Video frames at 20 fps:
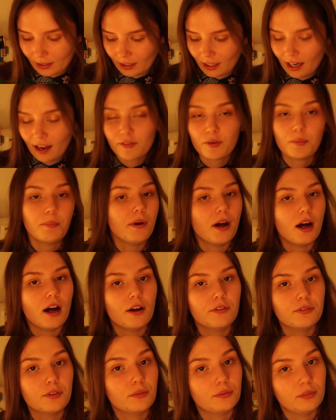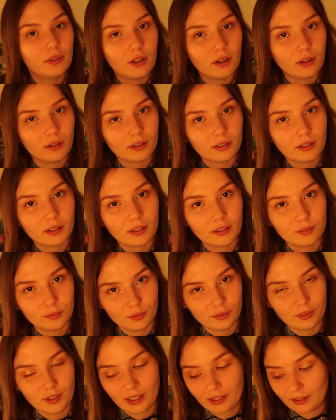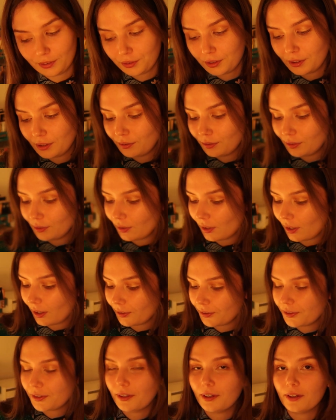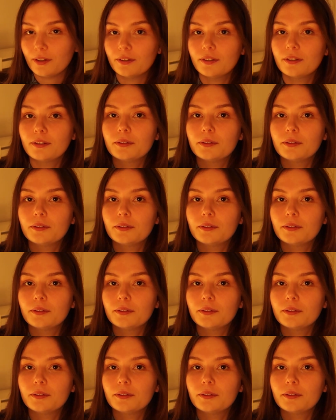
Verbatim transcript: I have a Bath vlog, in fact, if you'd like to